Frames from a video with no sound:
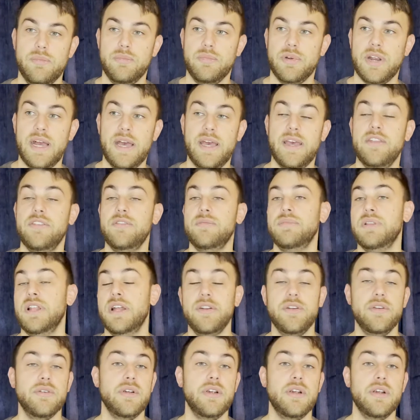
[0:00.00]
Prize
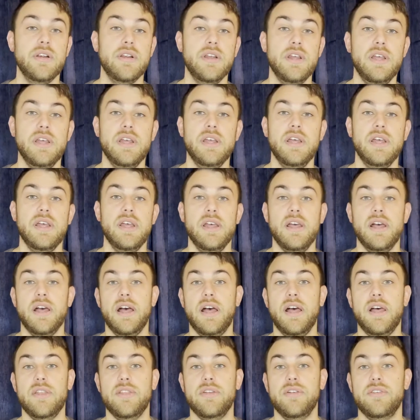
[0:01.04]
Plunderer.
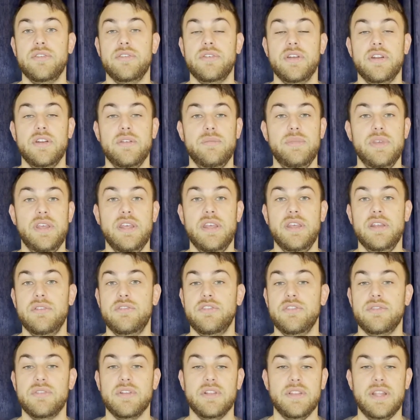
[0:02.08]
There's going to be
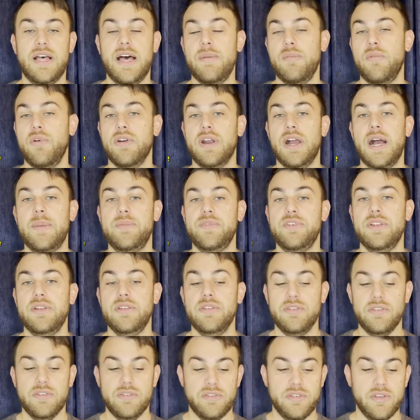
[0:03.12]
just a lot more
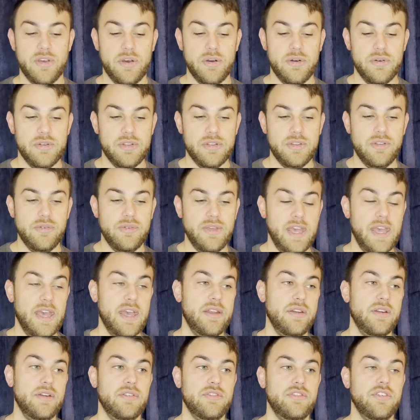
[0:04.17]
options, so you
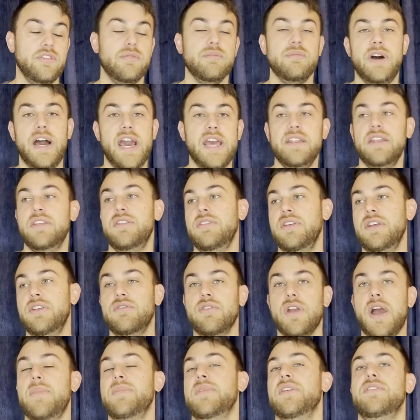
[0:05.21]
can't just mindlessly
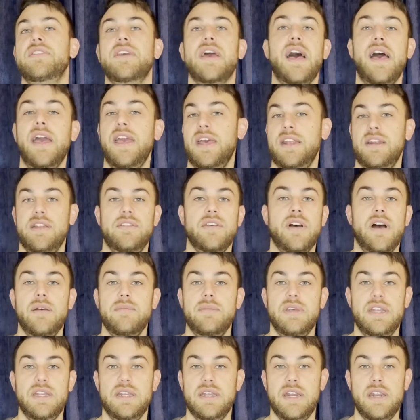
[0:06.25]
drop this guy and a Taunt
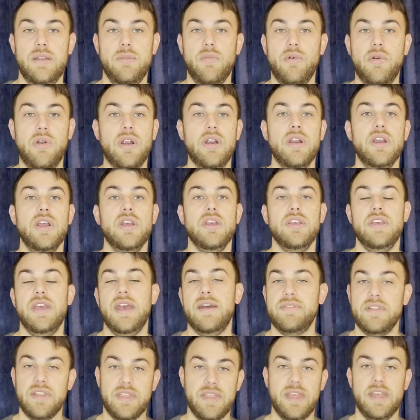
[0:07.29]
Minion anymore. You
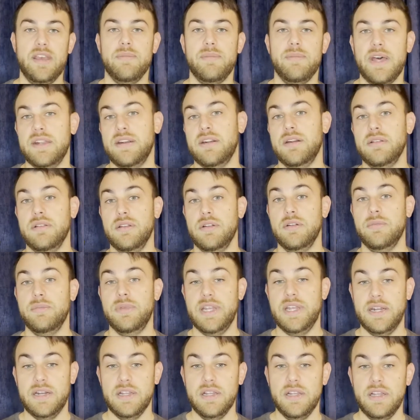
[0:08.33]
have to think about it a little
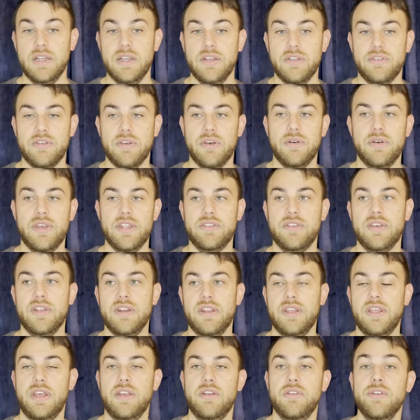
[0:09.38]
bit. So it's going
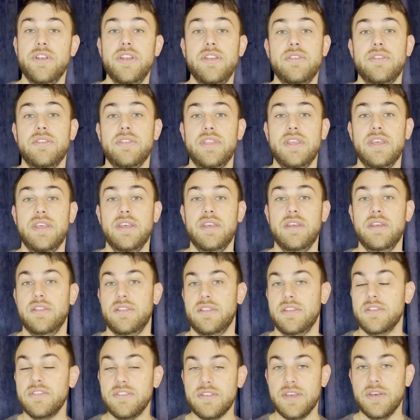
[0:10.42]
to increase the
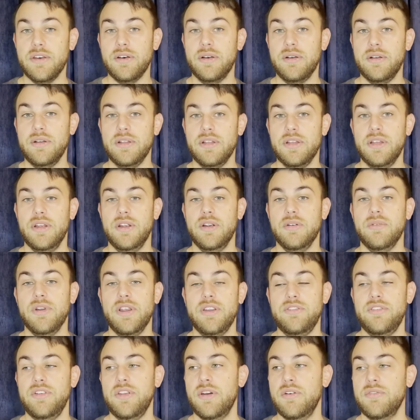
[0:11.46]
skill
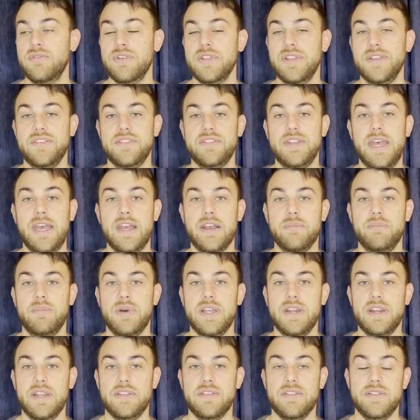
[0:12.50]
ratio for this deck,
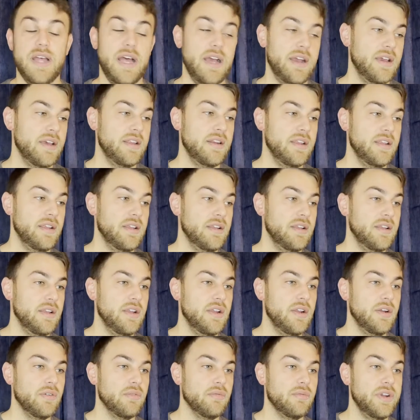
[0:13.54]
but it's not going to
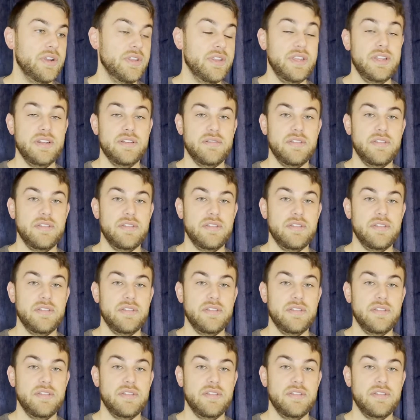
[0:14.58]
really